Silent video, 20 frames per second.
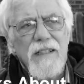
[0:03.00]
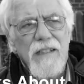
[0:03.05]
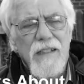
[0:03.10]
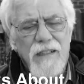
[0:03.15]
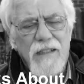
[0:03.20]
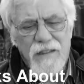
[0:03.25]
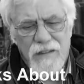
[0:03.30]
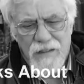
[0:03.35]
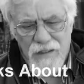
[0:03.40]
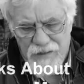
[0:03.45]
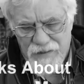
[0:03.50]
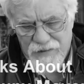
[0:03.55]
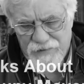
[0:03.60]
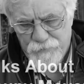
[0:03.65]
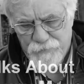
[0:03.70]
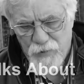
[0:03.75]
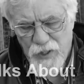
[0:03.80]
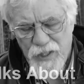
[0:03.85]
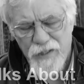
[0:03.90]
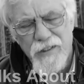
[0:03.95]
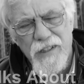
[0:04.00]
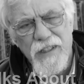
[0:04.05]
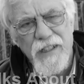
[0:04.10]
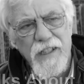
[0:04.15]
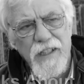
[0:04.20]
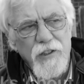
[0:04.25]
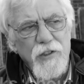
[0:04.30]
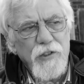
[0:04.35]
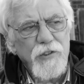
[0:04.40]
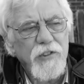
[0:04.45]
I think here in
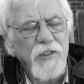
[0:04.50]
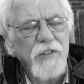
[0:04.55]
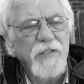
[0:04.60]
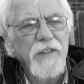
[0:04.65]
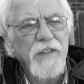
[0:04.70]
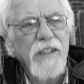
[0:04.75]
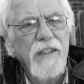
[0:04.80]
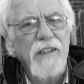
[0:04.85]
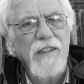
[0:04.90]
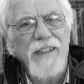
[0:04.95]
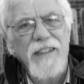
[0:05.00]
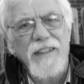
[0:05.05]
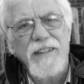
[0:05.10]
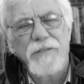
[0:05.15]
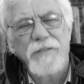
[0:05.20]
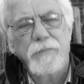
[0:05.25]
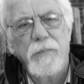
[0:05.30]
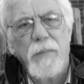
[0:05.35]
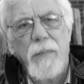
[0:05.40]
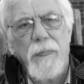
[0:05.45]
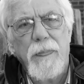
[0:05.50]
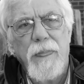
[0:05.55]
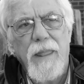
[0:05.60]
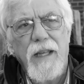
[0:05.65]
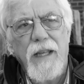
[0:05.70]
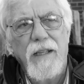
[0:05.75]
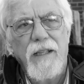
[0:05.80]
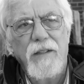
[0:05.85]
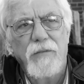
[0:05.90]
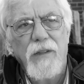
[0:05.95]
Hendersonville and
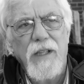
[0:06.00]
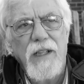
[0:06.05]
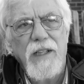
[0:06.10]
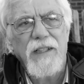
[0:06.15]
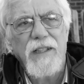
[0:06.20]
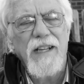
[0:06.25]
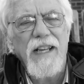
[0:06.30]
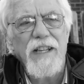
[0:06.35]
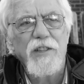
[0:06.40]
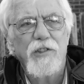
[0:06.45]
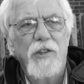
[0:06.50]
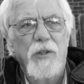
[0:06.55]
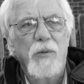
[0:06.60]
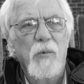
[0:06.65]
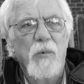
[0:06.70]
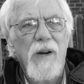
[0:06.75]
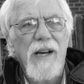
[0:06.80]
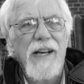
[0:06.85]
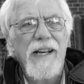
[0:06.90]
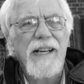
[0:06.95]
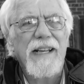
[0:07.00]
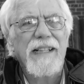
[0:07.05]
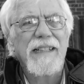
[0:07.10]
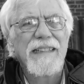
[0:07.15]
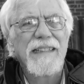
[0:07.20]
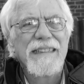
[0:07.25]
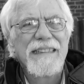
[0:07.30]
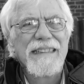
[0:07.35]
really nationwide,